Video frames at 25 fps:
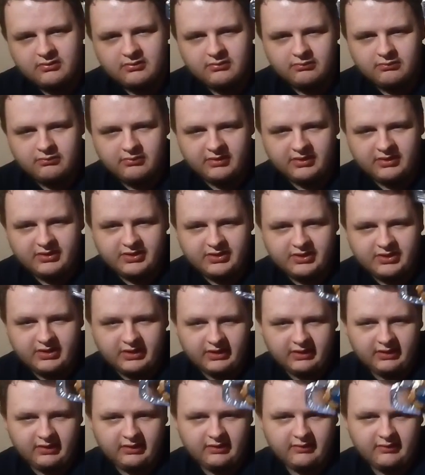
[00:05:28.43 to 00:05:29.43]
which
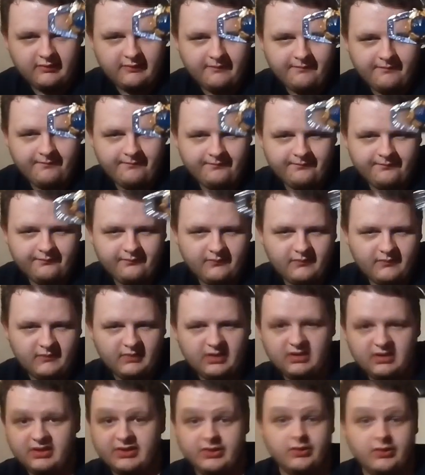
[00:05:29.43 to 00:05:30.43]

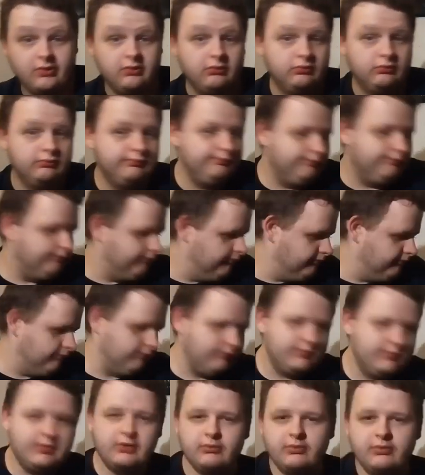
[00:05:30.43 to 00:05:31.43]
is cool.
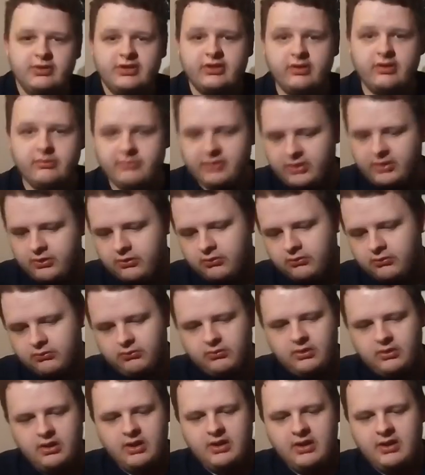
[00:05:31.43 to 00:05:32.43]
It's always going to be
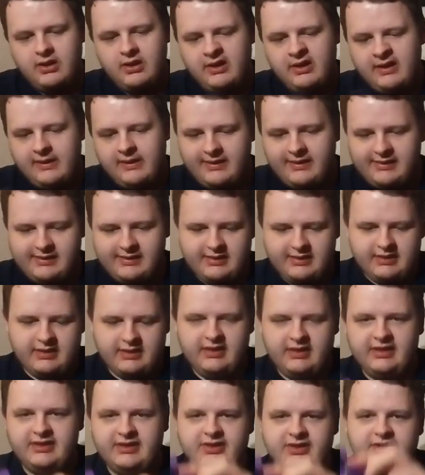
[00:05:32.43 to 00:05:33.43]
cool.
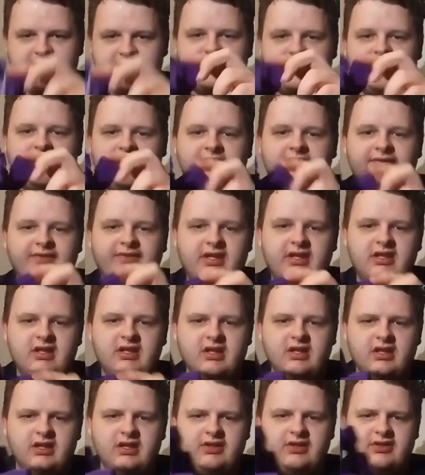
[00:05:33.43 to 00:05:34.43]
He does still have
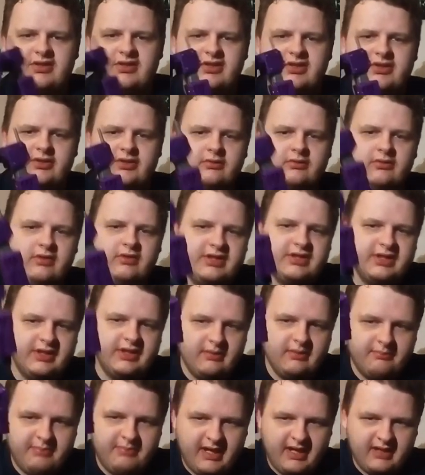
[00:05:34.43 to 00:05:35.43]
the storage in
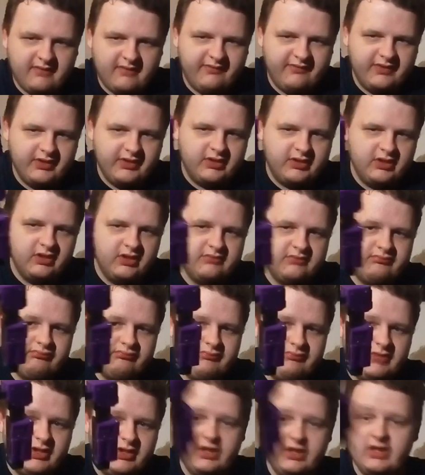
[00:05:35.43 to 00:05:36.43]
the back for the gun.
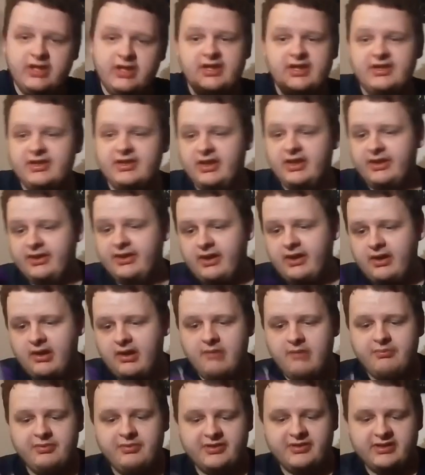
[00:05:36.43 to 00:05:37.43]
The gun isn't in
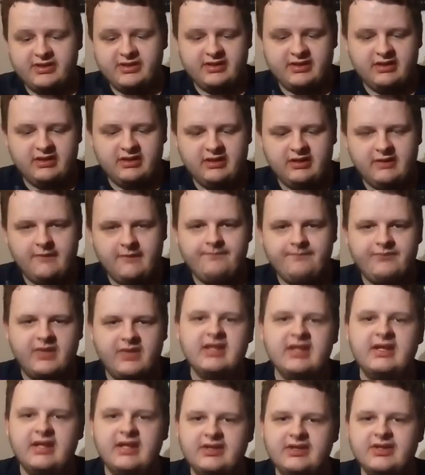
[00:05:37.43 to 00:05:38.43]
there, but
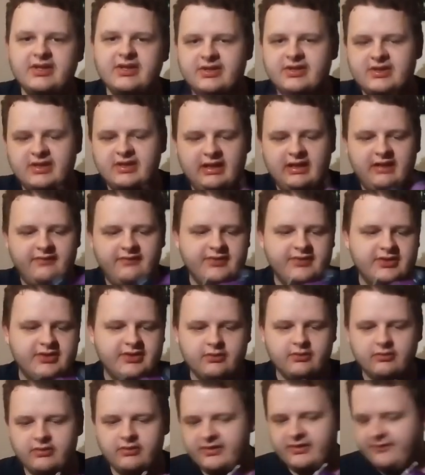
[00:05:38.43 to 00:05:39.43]
he does still have the
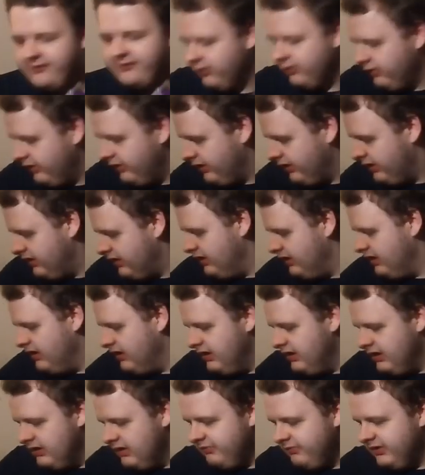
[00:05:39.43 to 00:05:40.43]
storage for it.
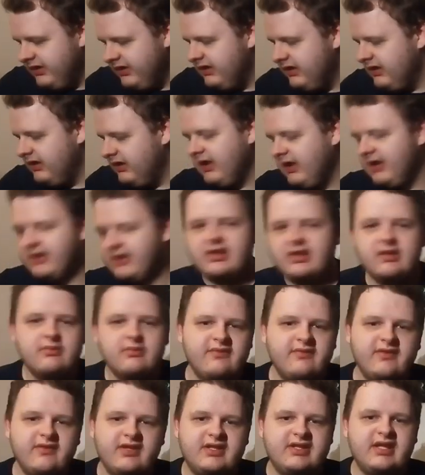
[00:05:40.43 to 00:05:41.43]
But yeah, in terms
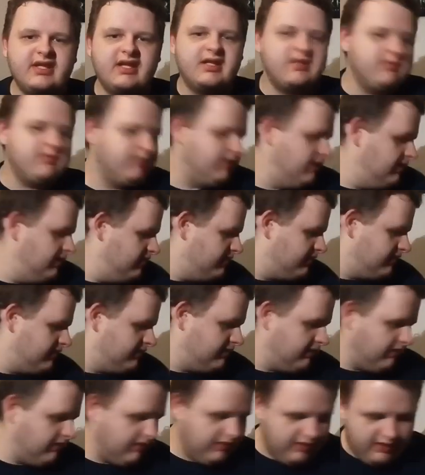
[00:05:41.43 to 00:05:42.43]
of accessories,